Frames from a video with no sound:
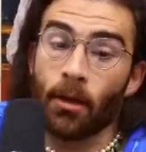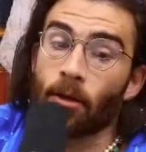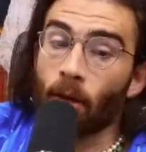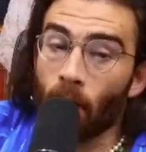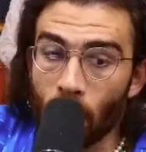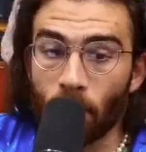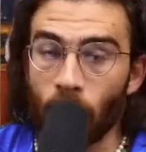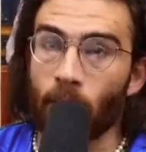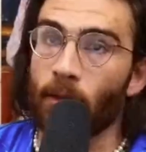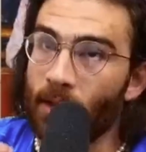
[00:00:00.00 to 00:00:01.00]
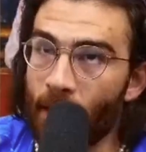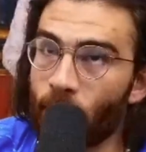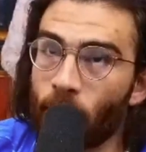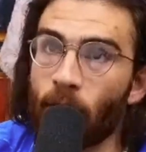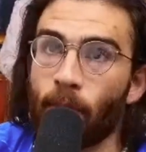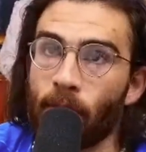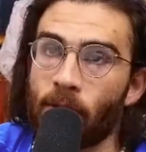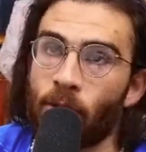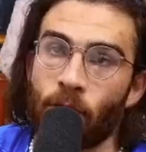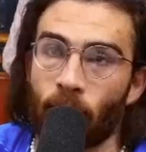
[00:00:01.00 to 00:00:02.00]
Your uncle, definitely a piece
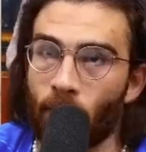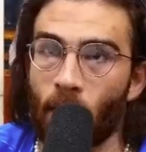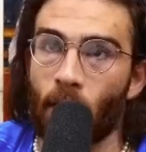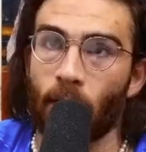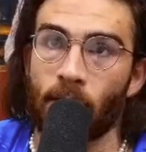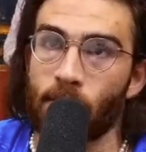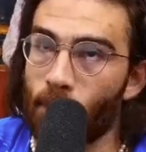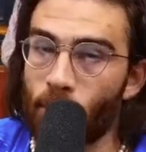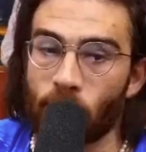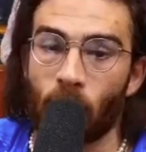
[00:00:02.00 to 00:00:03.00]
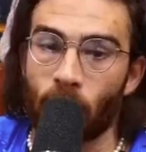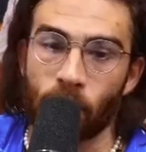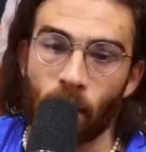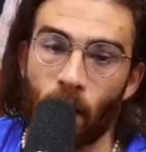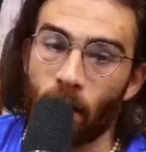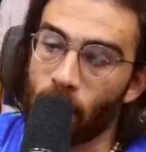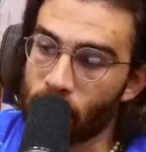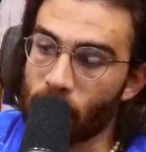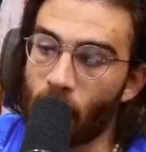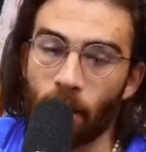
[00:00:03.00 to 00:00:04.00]
of shit regardless. Most uncles are.
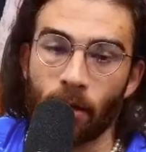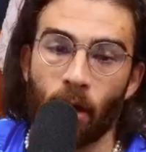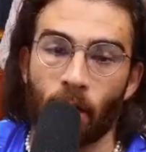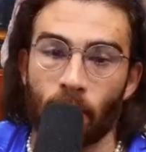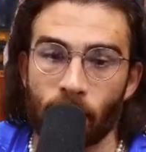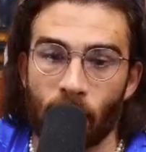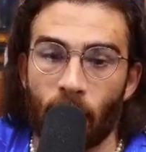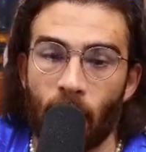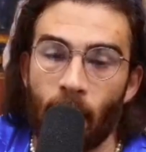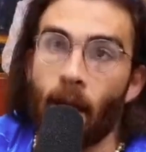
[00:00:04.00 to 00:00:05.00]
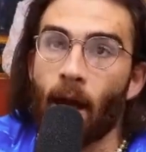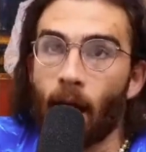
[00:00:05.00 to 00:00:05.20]
Sorry to the uncles, okay?